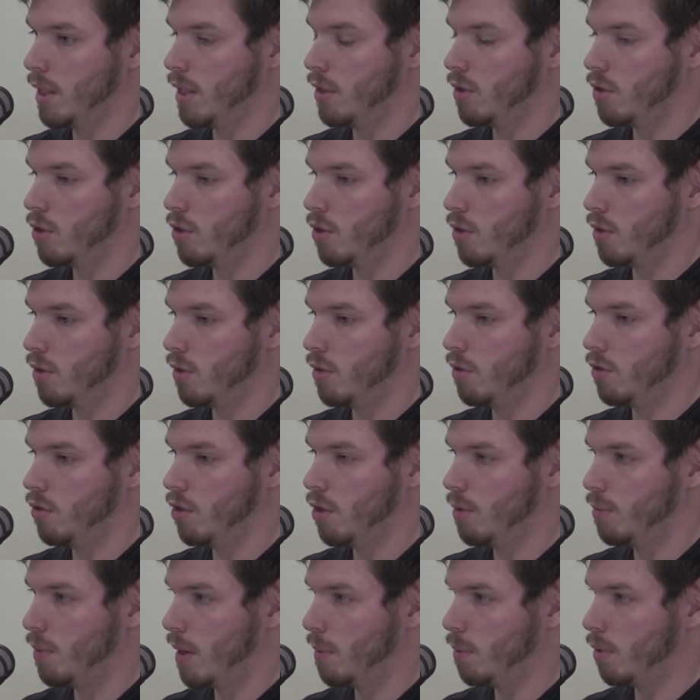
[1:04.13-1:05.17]
teach
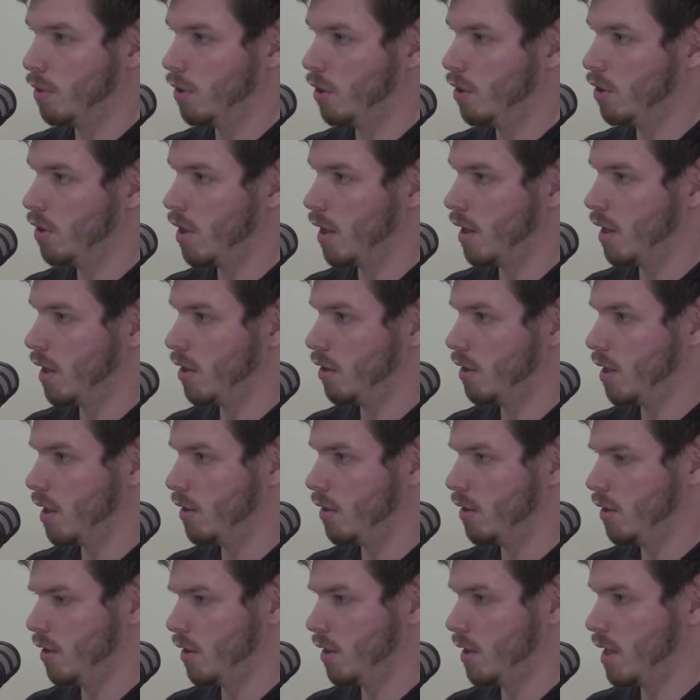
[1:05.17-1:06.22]
new people who don't
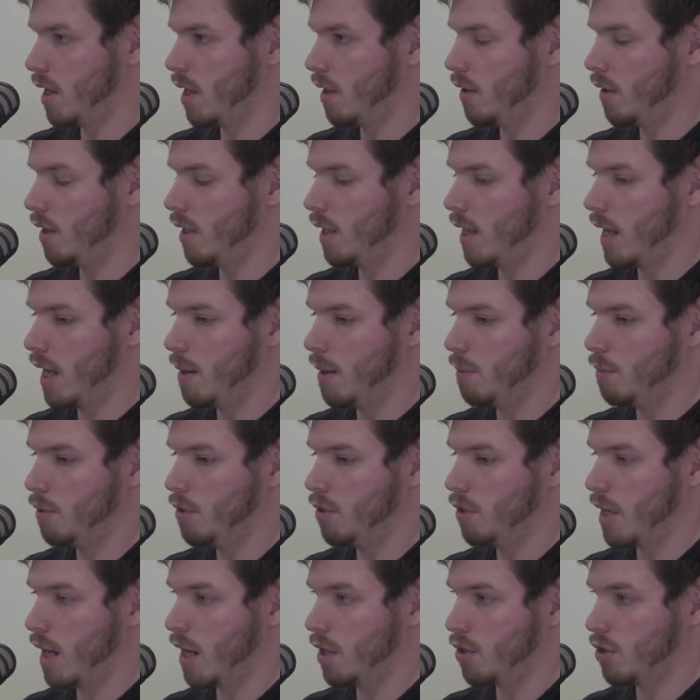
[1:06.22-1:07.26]
understand the game
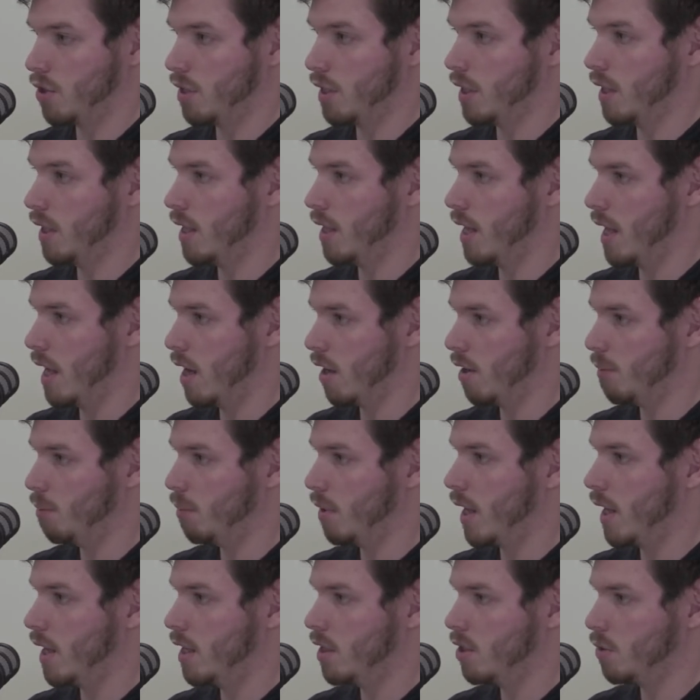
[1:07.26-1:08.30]
to actually how to
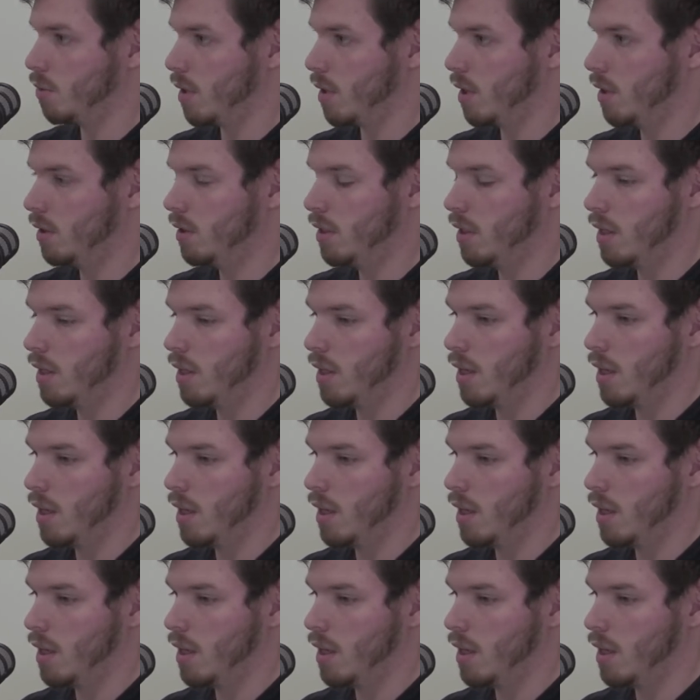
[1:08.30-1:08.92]
play as well.